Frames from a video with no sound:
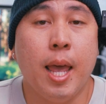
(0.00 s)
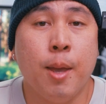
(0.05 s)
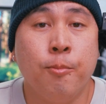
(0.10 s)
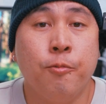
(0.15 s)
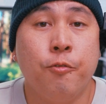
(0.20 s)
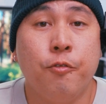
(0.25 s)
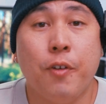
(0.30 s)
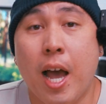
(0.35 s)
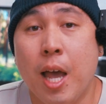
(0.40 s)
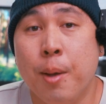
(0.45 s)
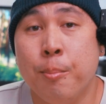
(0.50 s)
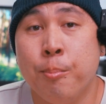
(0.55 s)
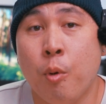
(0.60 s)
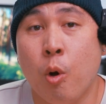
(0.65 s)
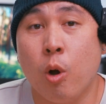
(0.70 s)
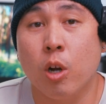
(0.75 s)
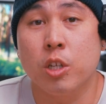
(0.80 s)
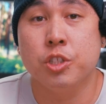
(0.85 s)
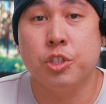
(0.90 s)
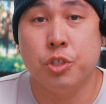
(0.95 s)
M5
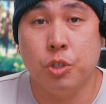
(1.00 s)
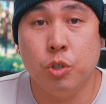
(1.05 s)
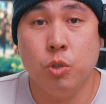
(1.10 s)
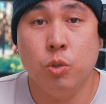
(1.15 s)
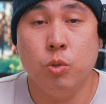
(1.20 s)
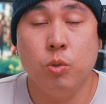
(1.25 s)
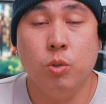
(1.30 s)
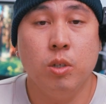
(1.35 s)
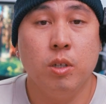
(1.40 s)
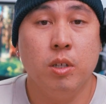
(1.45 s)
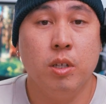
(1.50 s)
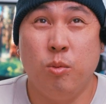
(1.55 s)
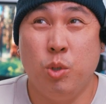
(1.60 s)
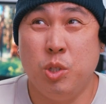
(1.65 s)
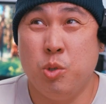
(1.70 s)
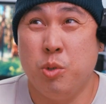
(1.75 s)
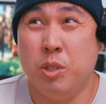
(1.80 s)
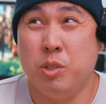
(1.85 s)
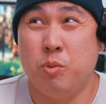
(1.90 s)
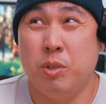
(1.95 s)
Mark II,
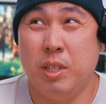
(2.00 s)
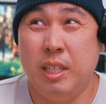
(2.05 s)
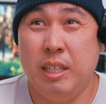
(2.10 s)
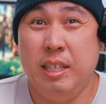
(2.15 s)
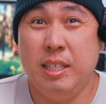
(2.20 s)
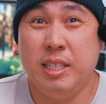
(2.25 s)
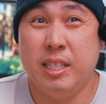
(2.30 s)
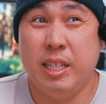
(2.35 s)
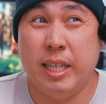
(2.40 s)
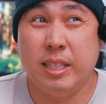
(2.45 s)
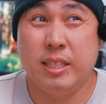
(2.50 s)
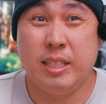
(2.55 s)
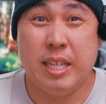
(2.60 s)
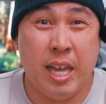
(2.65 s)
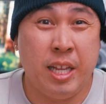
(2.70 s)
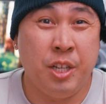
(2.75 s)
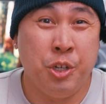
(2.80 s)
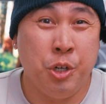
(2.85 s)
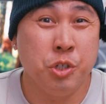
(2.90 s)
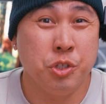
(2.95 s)
which was released like
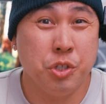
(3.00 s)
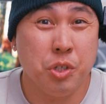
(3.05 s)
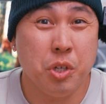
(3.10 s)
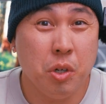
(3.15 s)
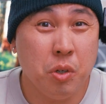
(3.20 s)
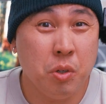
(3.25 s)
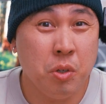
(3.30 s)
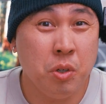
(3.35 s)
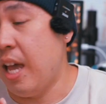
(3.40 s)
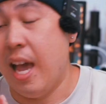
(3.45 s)
10 years ago.